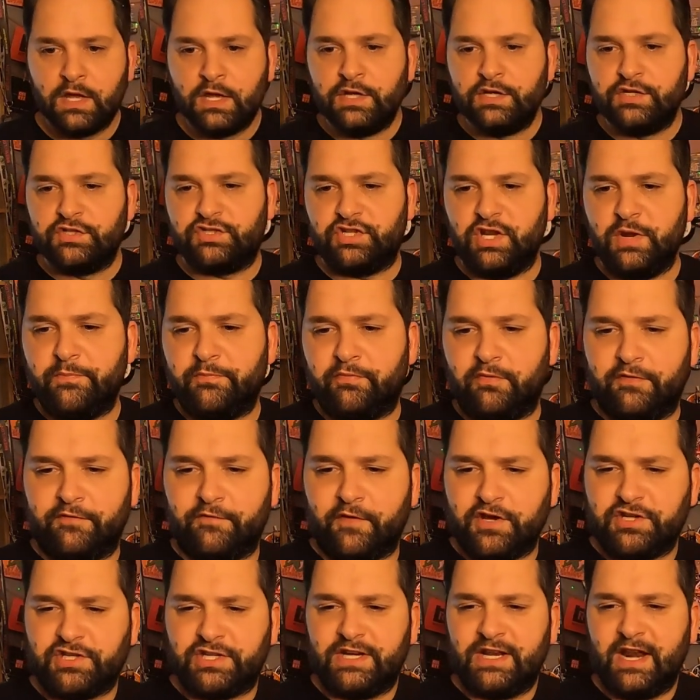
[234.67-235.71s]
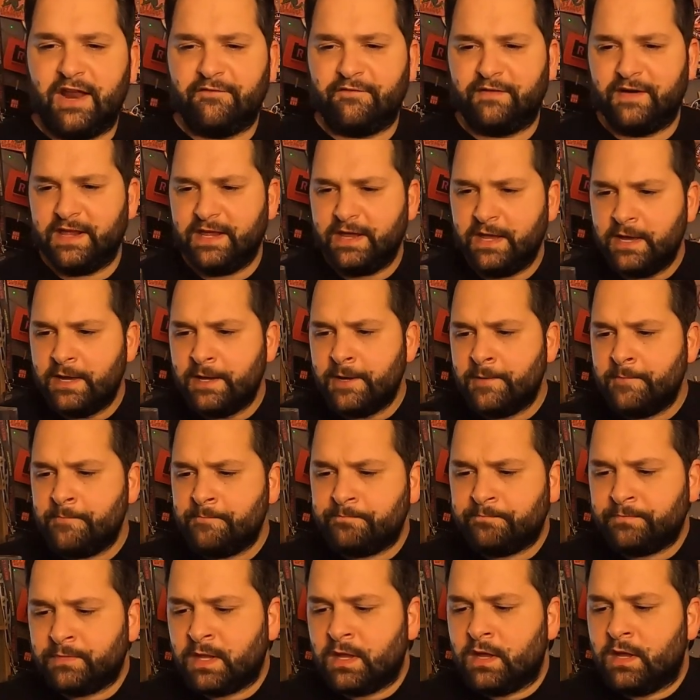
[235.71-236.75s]
Super refreshing, lovely,
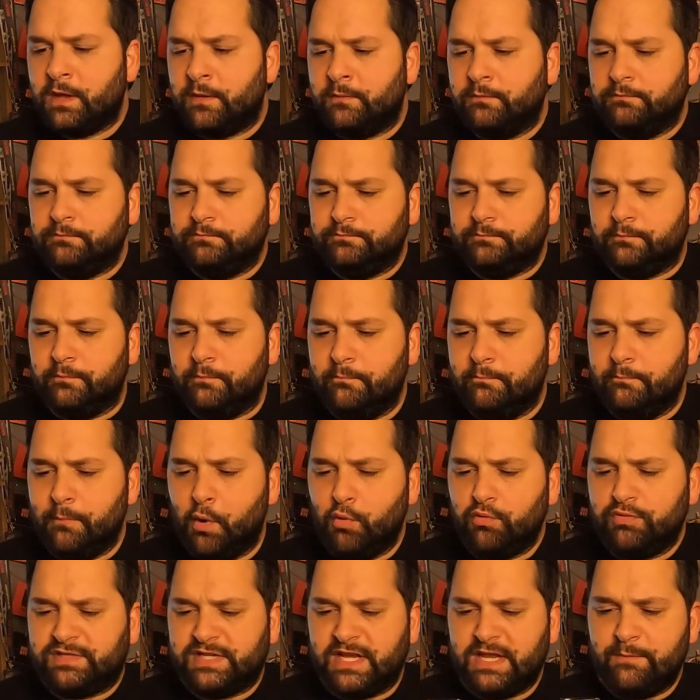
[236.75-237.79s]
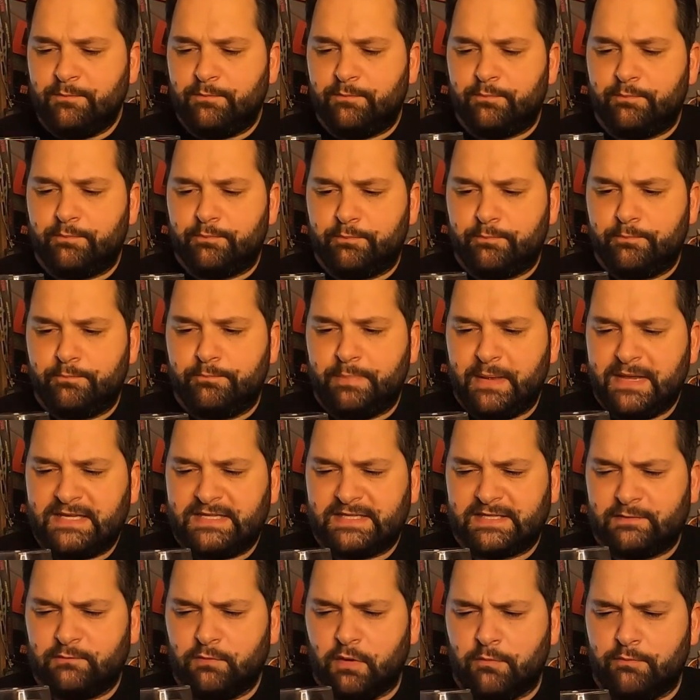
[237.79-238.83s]
malty
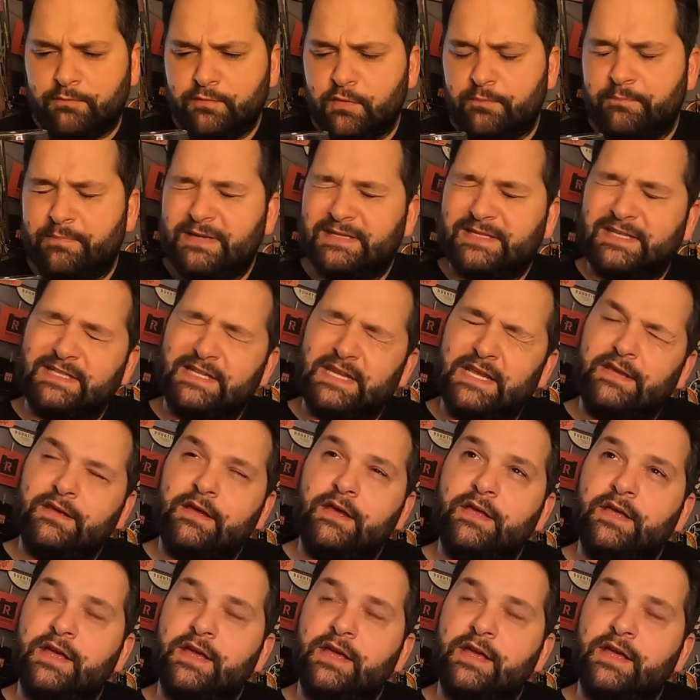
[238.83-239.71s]
biscuit. Well, not biscuity.